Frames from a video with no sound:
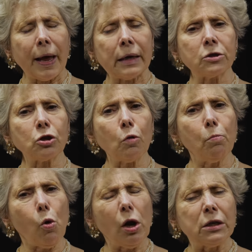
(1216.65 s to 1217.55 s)
And so
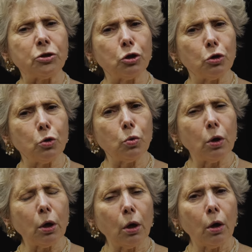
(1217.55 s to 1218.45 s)
boys do
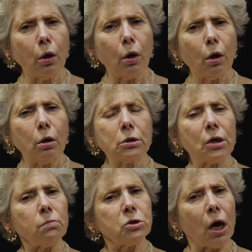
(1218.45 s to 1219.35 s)

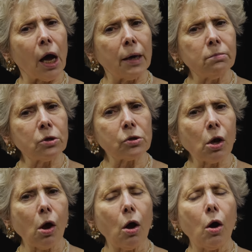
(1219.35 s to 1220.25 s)
sometimes
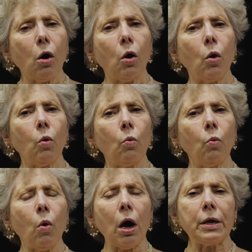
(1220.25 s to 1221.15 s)

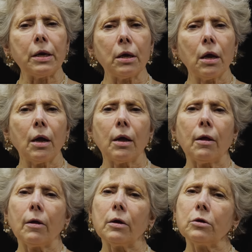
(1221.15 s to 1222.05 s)
what
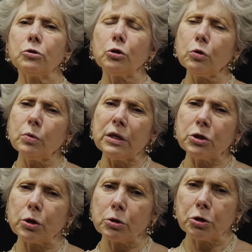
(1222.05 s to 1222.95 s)
two
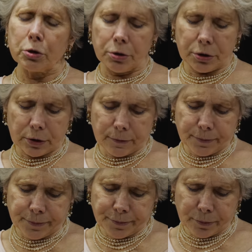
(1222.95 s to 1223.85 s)
researchers
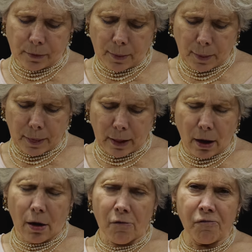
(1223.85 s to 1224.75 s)

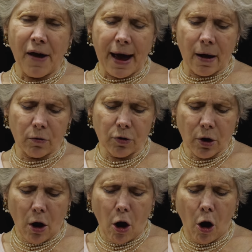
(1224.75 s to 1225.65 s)
found
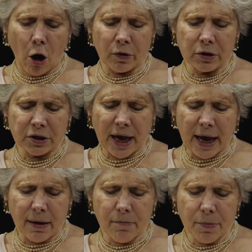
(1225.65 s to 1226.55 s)
are the
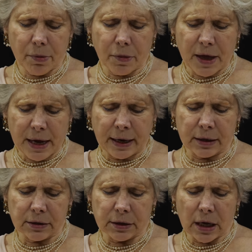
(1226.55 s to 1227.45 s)
same
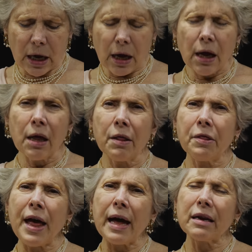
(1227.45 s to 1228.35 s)
things
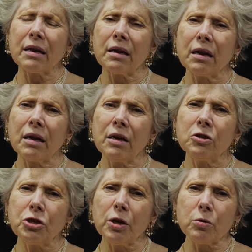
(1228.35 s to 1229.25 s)
that
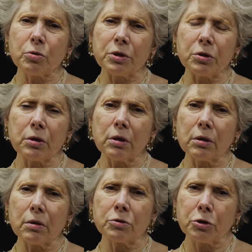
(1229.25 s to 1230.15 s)
children
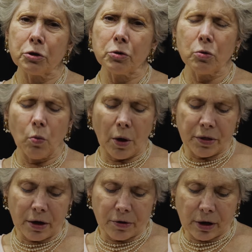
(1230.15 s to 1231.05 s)
do
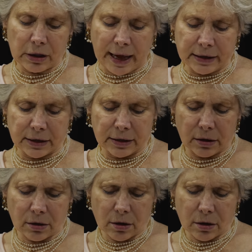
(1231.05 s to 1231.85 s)
when they're neglected.